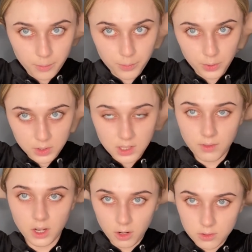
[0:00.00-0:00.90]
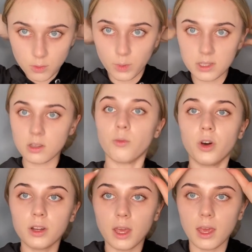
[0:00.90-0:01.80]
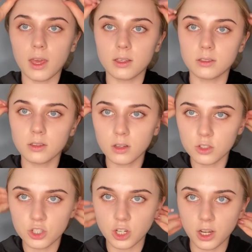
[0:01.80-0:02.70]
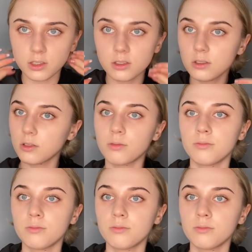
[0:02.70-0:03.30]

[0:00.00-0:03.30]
beauty videos where someone is just,